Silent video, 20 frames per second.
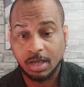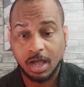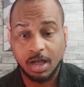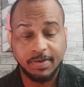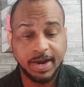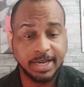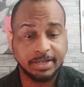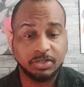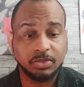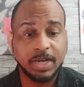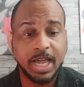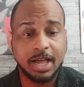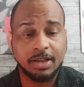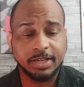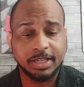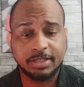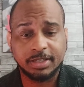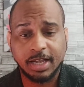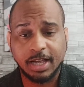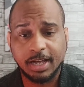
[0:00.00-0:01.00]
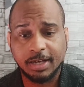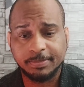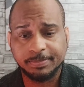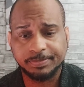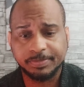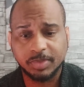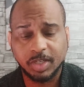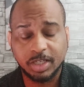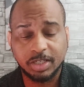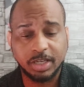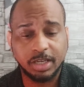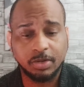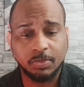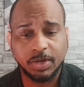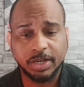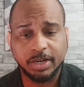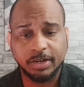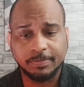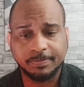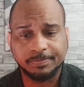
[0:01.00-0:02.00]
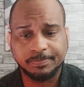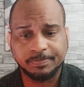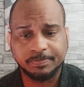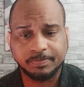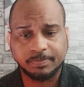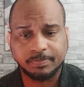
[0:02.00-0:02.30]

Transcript: All right, so now let's uh, continue on here.